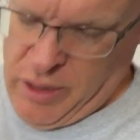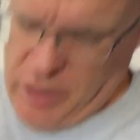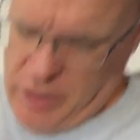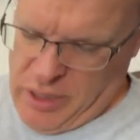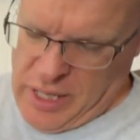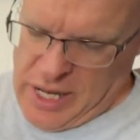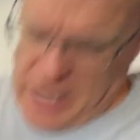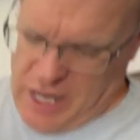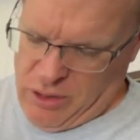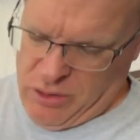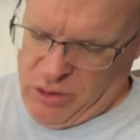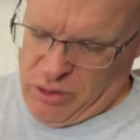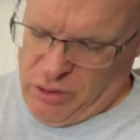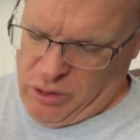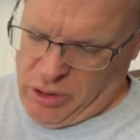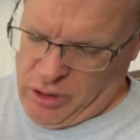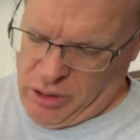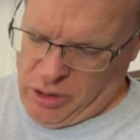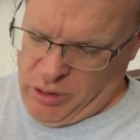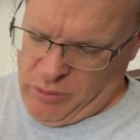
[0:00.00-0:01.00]

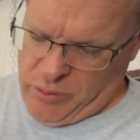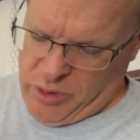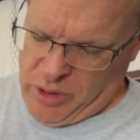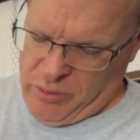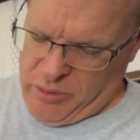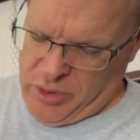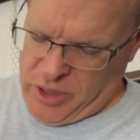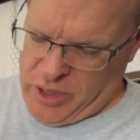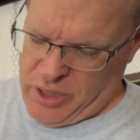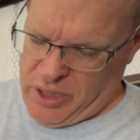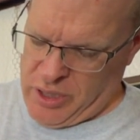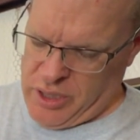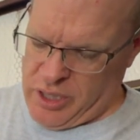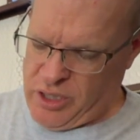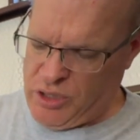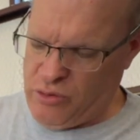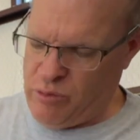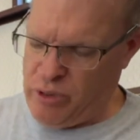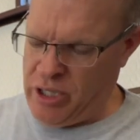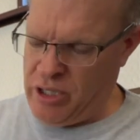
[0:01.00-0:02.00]
household aluminums. This is a
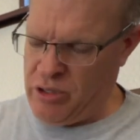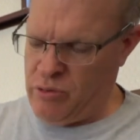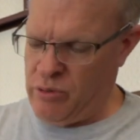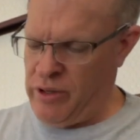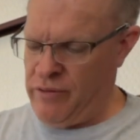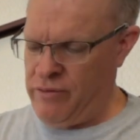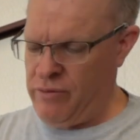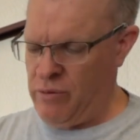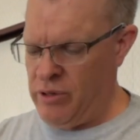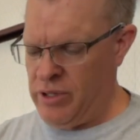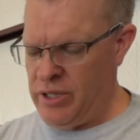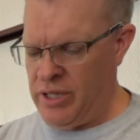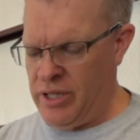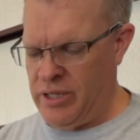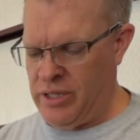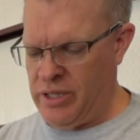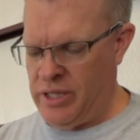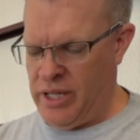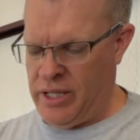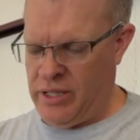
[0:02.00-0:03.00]
2024
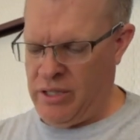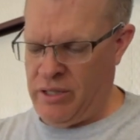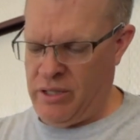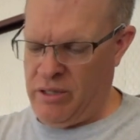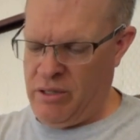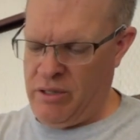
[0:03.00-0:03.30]
T6.